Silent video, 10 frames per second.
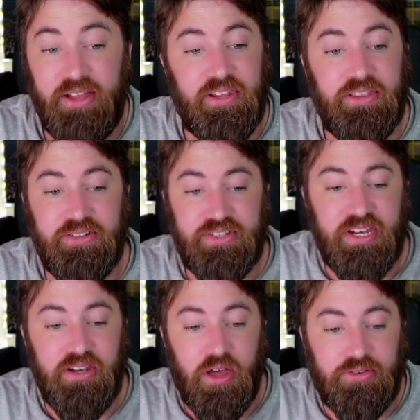And then there's
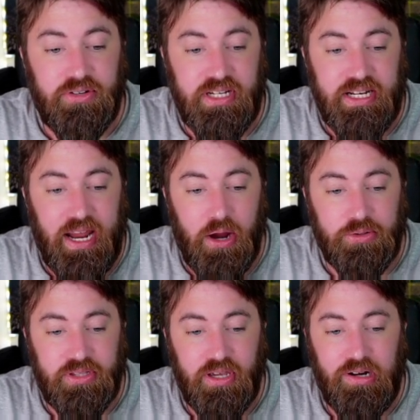another need
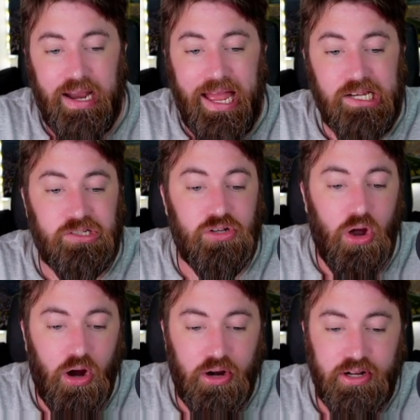out there at
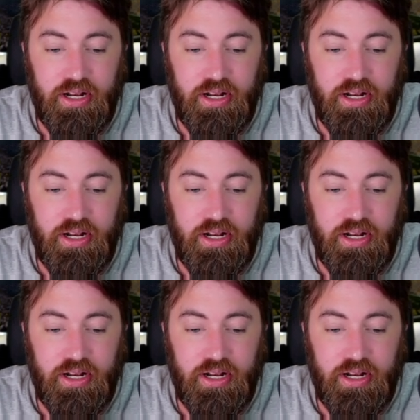guard,